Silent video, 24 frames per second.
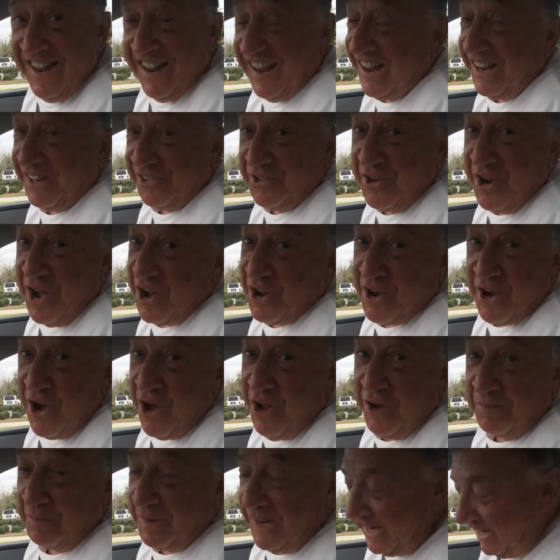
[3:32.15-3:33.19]
He has not
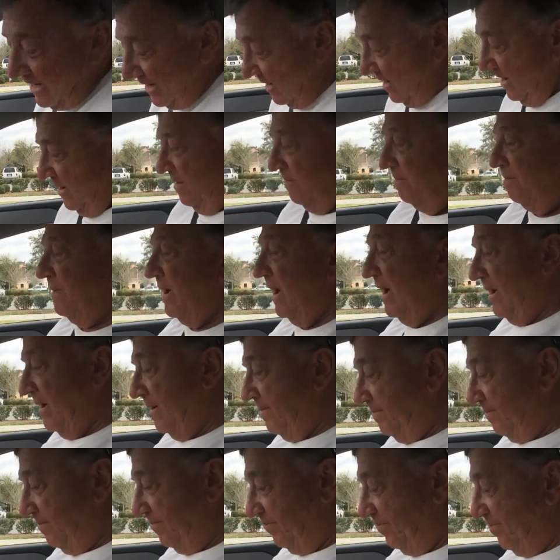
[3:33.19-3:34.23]
called me. Okay.
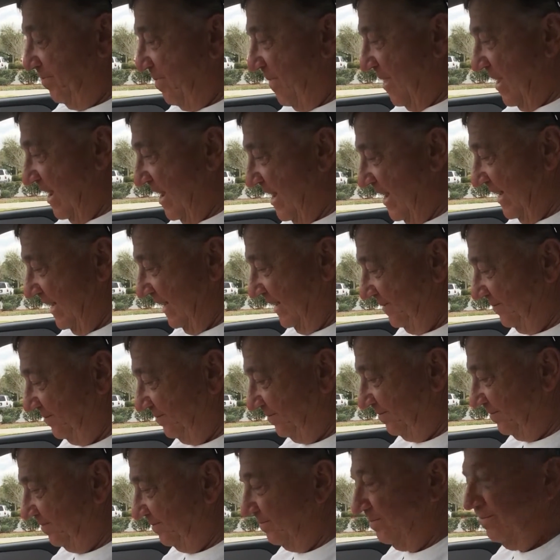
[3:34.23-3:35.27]
Has
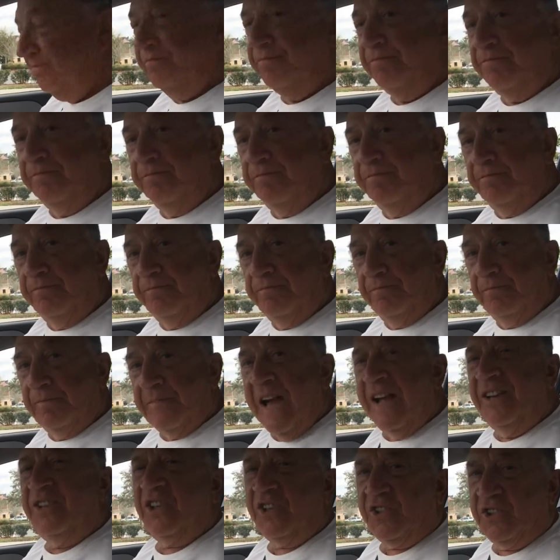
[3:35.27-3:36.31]
Priceline
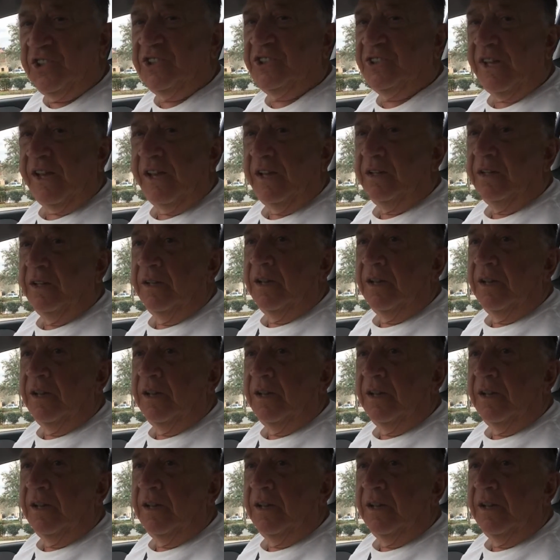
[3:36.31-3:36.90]
Got I just, to you?